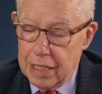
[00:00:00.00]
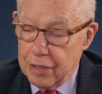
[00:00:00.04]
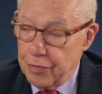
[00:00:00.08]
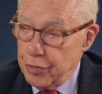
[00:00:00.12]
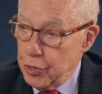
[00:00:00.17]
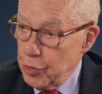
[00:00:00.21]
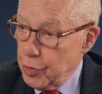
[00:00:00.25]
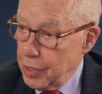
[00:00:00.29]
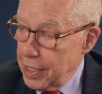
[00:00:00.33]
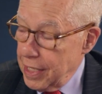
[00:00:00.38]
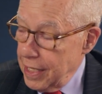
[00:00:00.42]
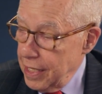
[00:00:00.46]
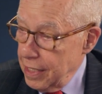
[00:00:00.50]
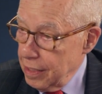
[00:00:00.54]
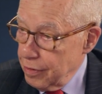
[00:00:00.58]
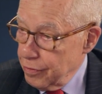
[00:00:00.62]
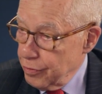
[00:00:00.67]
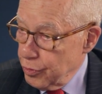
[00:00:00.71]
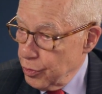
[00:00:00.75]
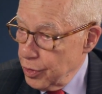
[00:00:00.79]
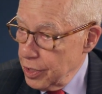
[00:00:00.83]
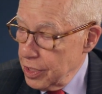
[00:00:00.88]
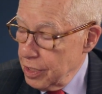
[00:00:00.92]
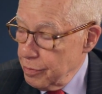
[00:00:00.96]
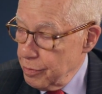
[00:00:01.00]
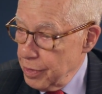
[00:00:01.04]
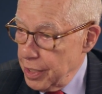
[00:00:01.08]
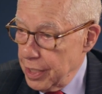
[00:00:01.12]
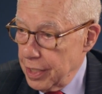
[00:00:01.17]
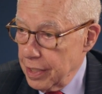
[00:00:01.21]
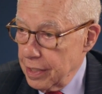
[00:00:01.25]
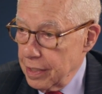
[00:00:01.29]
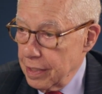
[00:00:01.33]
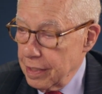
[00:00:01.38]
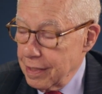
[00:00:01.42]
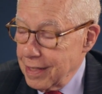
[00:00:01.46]
if you can't avoid the
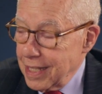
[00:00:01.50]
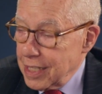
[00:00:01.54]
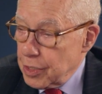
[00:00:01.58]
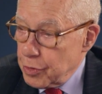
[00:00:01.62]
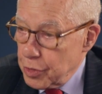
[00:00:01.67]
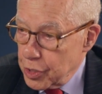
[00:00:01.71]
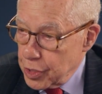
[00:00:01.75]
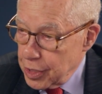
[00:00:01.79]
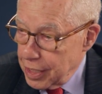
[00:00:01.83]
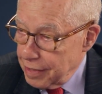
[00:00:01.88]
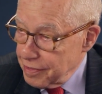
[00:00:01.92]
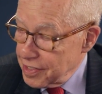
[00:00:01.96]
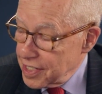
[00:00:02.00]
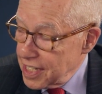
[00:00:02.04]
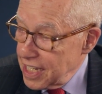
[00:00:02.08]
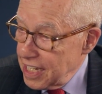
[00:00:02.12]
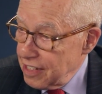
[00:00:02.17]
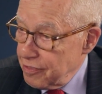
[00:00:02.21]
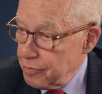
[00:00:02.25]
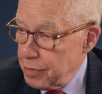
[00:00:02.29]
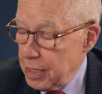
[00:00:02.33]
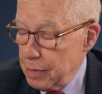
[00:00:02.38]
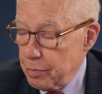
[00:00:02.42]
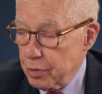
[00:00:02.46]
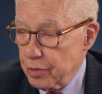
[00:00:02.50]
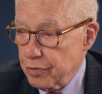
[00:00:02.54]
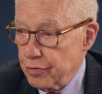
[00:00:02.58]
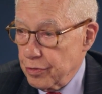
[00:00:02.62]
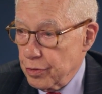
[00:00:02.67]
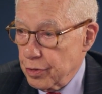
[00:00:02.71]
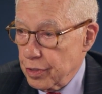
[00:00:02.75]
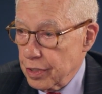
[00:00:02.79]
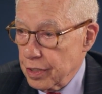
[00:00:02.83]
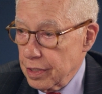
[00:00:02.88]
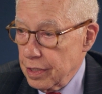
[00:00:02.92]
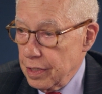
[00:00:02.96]
meeting, that's what you have staff people
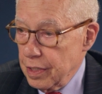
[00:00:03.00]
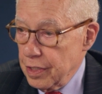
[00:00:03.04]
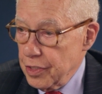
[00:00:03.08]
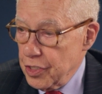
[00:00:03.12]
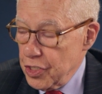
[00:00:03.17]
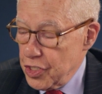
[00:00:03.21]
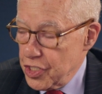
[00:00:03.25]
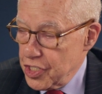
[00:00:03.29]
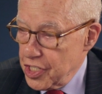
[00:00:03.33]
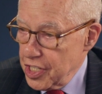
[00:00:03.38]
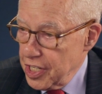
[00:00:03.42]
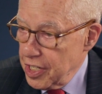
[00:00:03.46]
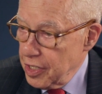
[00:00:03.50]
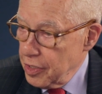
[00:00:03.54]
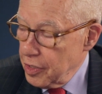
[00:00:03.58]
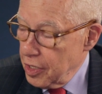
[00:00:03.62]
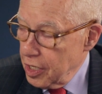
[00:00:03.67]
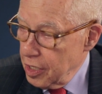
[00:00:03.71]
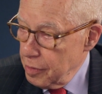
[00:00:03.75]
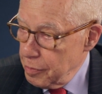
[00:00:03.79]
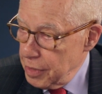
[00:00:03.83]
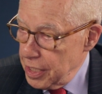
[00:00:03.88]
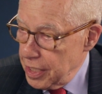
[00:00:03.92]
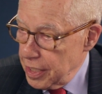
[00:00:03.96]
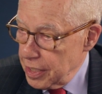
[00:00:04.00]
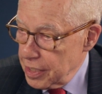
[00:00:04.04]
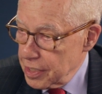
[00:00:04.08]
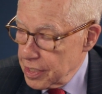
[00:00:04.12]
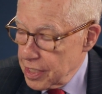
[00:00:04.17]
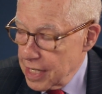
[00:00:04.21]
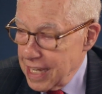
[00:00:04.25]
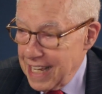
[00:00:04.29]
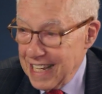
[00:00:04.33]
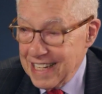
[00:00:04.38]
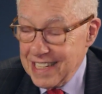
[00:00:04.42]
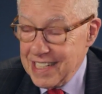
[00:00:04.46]
for, to sit in on
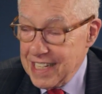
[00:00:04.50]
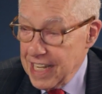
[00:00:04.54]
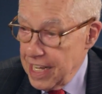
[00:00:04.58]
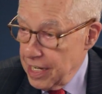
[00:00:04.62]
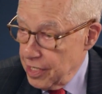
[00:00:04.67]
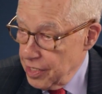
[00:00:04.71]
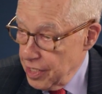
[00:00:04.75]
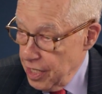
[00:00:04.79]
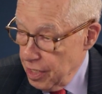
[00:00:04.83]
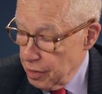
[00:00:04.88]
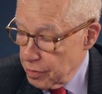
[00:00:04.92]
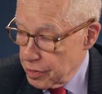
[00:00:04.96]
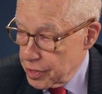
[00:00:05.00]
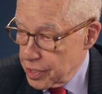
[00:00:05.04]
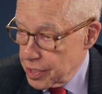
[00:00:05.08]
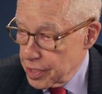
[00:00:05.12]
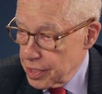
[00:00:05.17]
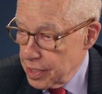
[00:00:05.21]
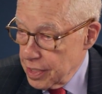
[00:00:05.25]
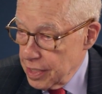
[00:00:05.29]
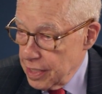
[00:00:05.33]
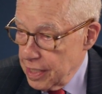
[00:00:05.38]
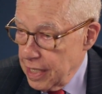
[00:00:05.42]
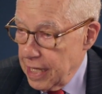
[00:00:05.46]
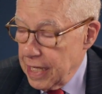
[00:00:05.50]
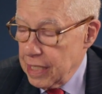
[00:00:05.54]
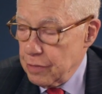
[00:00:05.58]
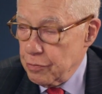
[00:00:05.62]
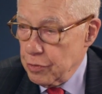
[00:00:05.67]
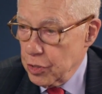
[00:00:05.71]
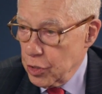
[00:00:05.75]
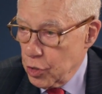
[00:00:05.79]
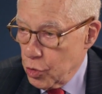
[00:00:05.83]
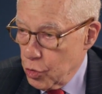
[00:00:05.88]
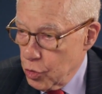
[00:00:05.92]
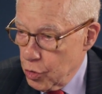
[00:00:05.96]
meetings and take notes
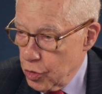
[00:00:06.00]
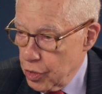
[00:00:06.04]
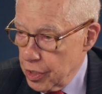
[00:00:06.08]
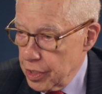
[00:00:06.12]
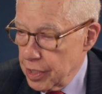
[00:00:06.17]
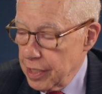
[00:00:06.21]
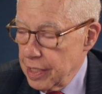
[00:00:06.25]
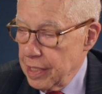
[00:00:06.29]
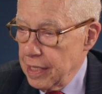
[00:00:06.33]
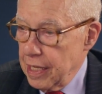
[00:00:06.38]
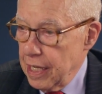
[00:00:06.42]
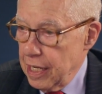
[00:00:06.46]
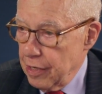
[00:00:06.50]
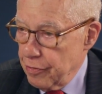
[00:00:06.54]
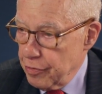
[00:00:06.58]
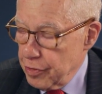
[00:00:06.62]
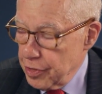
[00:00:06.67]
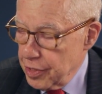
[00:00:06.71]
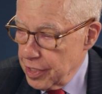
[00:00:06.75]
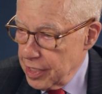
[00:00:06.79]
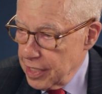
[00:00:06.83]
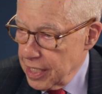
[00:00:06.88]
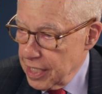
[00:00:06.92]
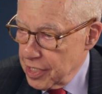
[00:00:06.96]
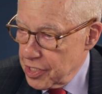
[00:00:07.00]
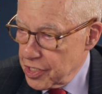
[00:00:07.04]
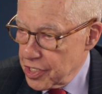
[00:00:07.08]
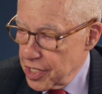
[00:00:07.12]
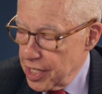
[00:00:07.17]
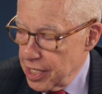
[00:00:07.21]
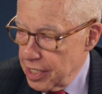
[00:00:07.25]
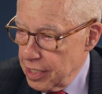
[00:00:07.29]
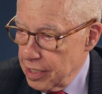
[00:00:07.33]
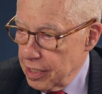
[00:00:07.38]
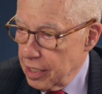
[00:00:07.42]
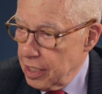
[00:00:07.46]
and record everything that's
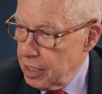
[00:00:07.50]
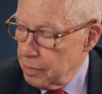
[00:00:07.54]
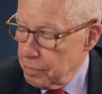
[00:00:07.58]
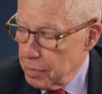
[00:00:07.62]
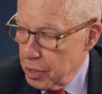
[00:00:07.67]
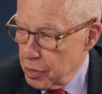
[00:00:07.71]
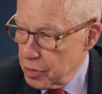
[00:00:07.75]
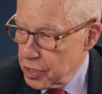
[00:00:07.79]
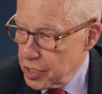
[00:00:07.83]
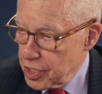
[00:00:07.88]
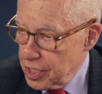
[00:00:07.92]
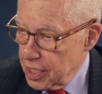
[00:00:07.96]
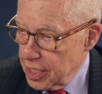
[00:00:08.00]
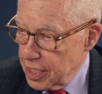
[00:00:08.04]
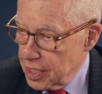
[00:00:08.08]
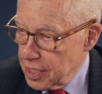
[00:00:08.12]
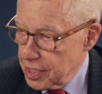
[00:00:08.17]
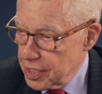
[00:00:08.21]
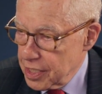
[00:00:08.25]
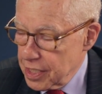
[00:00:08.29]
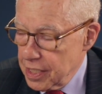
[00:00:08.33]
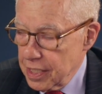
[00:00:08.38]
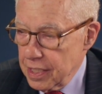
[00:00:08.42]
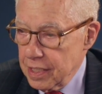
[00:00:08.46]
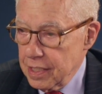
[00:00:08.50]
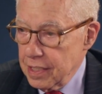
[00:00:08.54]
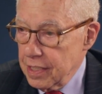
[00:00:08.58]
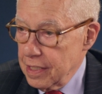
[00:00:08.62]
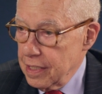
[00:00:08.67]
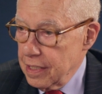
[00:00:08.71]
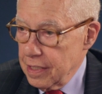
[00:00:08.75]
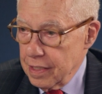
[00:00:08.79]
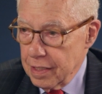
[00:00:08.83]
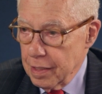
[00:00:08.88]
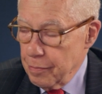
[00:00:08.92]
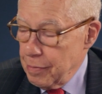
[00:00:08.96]
said on both sides.
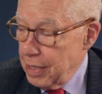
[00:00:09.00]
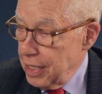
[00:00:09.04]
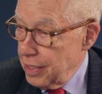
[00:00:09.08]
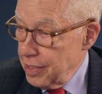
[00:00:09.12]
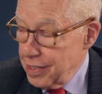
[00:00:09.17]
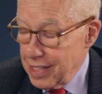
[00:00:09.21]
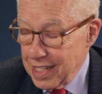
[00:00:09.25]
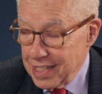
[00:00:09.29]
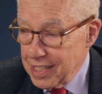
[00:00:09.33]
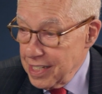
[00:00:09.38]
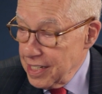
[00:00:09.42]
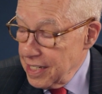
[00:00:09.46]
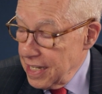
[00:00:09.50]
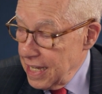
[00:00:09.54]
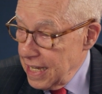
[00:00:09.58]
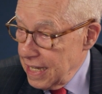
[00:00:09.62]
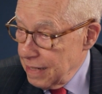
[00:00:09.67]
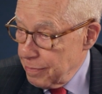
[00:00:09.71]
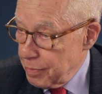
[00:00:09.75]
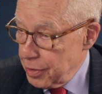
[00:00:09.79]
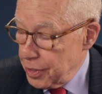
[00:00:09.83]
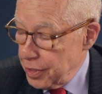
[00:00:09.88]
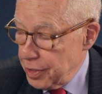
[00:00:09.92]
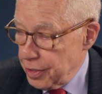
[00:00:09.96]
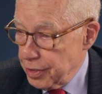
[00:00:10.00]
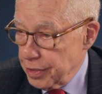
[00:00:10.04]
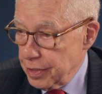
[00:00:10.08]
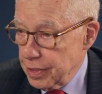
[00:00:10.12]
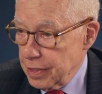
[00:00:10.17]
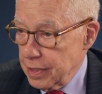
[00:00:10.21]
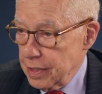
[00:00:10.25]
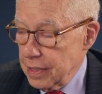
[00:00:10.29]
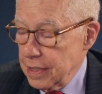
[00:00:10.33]
Apparently that didn't happen here.